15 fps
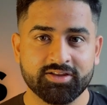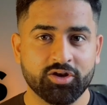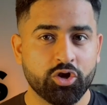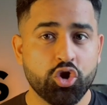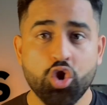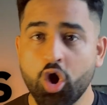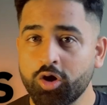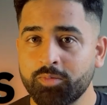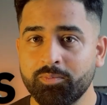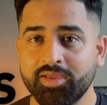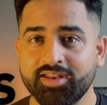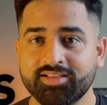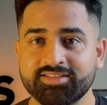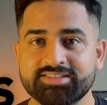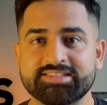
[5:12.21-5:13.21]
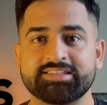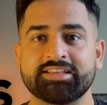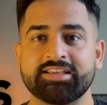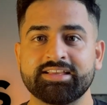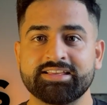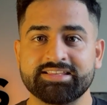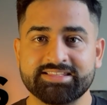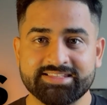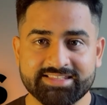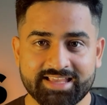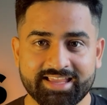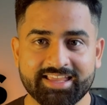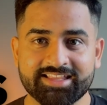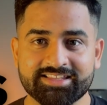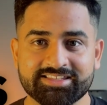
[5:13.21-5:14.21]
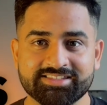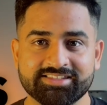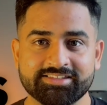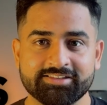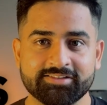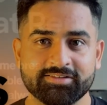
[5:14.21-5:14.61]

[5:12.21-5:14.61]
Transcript: Not minutes, seconds.